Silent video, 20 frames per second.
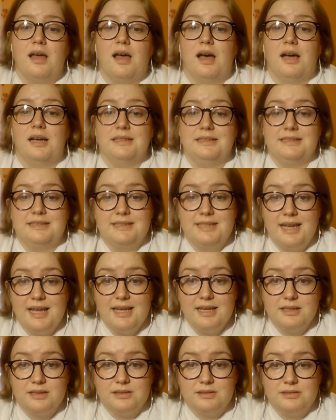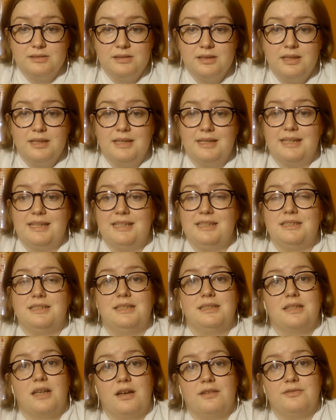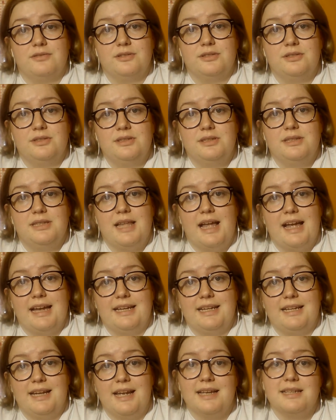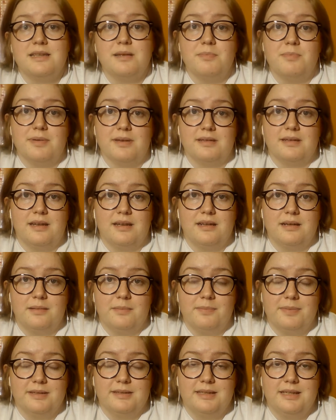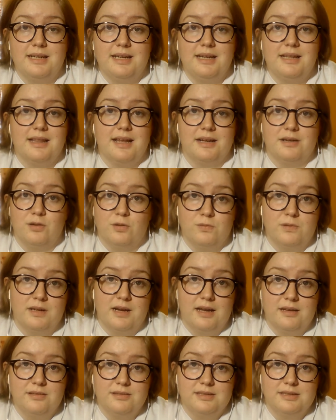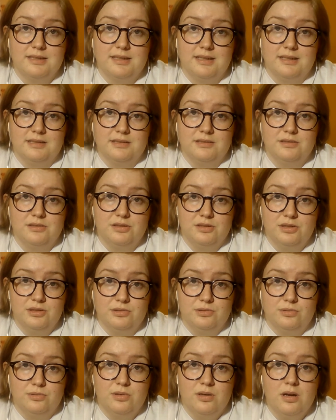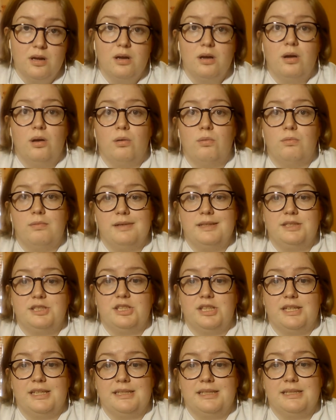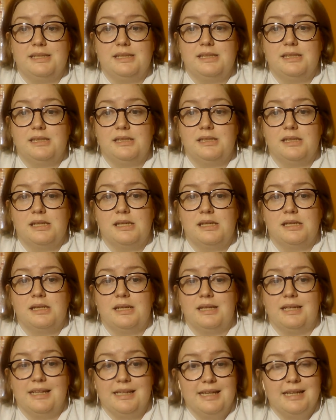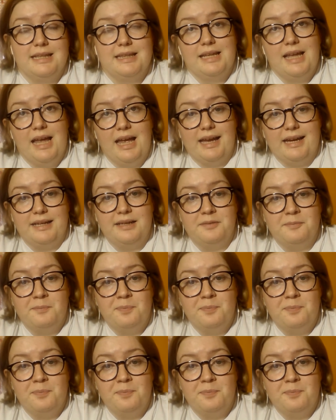until he discovers that he has an ability that no one else can do, which is he can lie.